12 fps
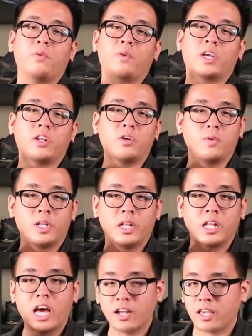We're doing
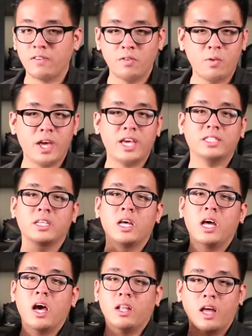a lot of giveaways,
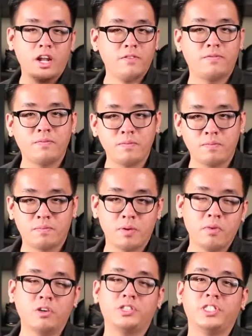a lot of
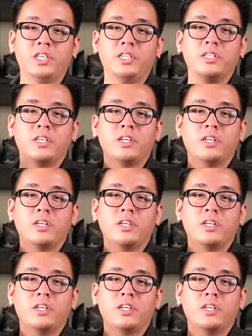promotion.